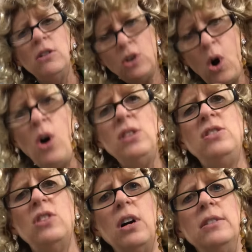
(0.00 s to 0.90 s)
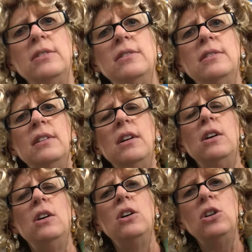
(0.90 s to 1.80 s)
God does.
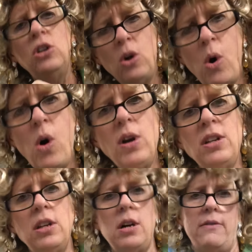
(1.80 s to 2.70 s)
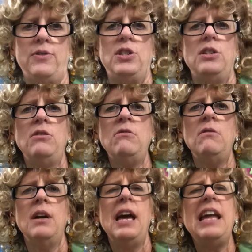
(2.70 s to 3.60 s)
God loves you,
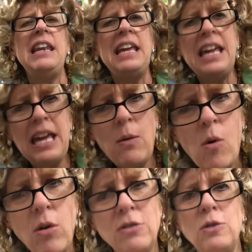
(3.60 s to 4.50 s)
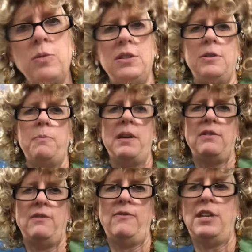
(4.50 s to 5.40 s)
and he wants what's
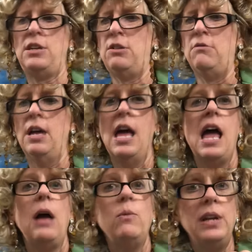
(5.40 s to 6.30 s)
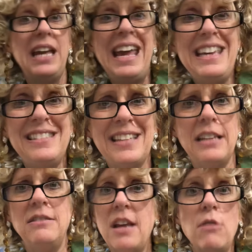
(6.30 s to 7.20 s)
best for you. And when he
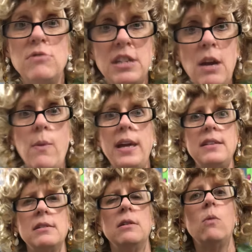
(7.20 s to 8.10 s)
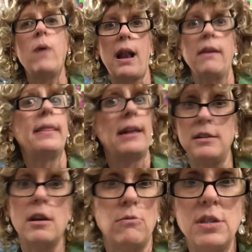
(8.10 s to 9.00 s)
says don't do it, well, then
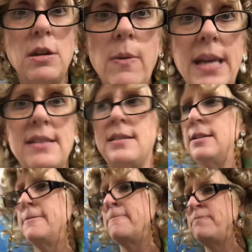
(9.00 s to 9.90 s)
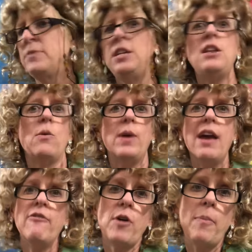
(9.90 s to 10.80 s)
don't do it. You know, we
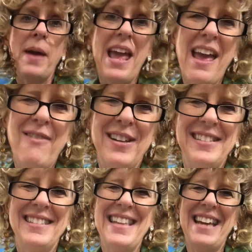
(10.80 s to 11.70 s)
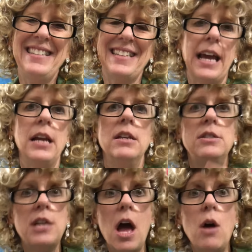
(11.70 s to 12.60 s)
have our parents, and they say,
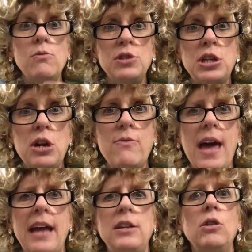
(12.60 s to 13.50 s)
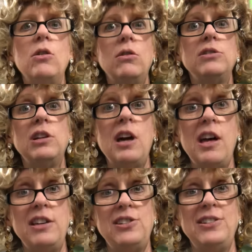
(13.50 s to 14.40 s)
don't do that. You're going to
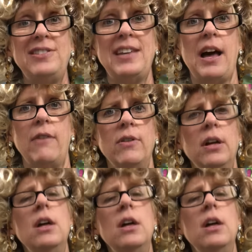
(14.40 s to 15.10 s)
hurt yourself.